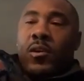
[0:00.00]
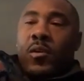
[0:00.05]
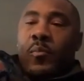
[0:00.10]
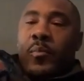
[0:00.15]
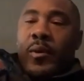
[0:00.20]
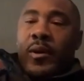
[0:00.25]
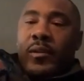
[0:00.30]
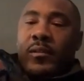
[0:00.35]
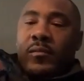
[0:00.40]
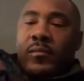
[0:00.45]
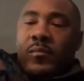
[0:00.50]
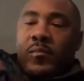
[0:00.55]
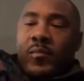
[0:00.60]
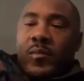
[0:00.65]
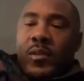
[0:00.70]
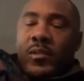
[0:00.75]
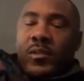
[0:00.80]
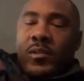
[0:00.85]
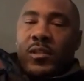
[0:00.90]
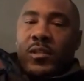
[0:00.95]
but
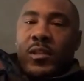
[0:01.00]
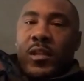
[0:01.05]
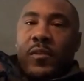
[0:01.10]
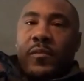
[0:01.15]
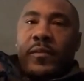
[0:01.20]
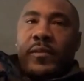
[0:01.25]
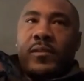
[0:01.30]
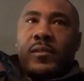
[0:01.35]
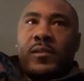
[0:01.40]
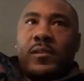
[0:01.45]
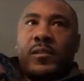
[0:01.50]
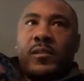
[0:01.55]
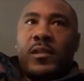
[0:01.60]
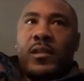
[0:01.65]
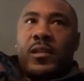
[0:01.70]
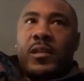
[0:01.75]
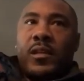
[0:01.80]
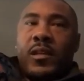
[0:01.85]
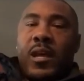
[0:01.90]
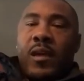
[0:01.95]
it's a difference,
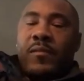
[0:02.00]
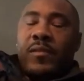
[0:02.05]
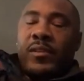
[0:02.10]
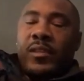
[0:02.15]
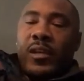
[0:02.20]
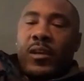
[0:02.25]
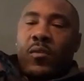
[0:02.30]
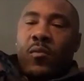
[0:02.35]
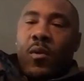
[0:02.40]
and everything